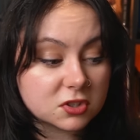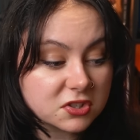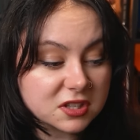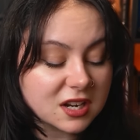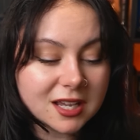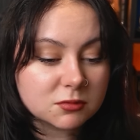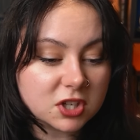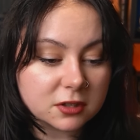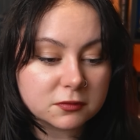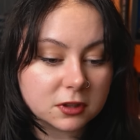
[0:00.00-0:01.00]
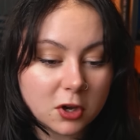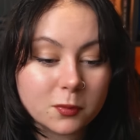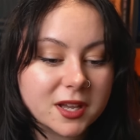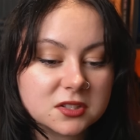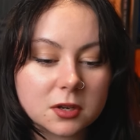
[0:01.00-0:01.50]
Just the name Jennifer
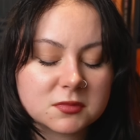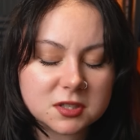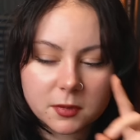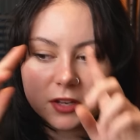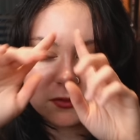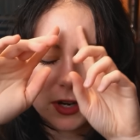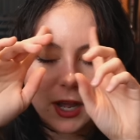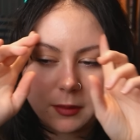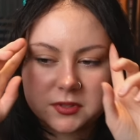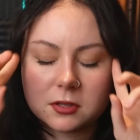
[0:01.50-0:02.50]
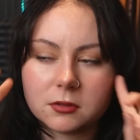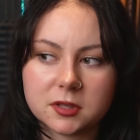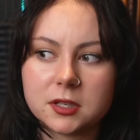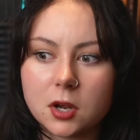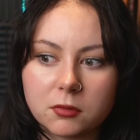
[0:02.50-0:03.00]
Lopez comes to mind for
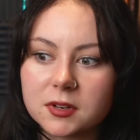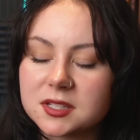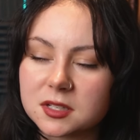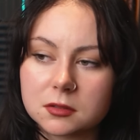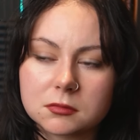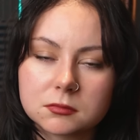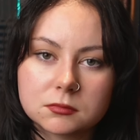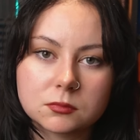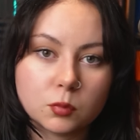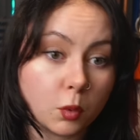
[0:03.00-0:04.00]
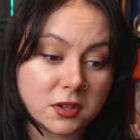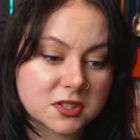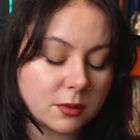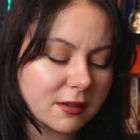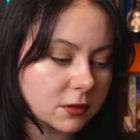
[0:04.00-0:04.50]
absolutely no reason
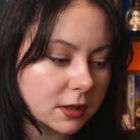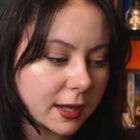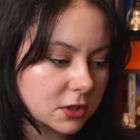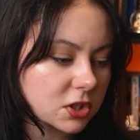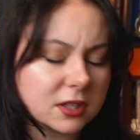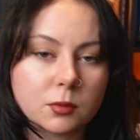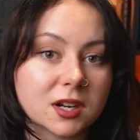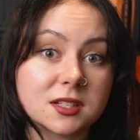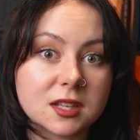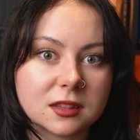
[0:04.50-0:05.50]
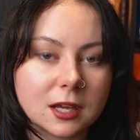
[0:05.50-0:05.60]
whatsoever, actually, when I said